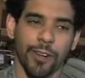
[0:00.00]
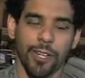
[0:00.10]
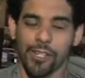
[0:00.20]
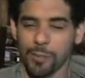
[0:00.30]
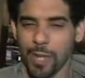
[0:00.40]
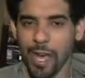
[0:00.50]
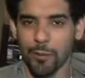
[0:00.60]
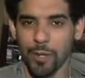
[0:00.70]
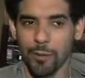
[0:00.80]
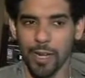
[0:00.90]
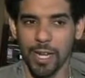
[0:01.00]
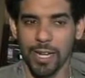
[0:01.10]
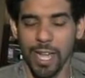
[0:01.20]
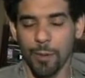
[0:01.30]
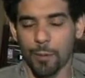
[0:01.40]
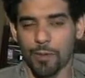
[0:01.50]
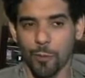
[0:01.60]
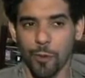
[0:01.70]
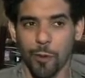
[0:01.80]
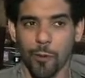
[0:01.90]
I know I should be happy, but I, I came in with
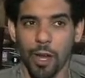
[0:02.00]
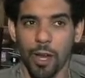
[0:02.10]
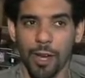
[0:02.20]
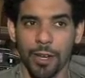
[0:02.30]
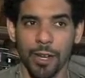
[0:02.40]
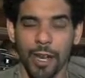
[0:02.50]
2.1 and,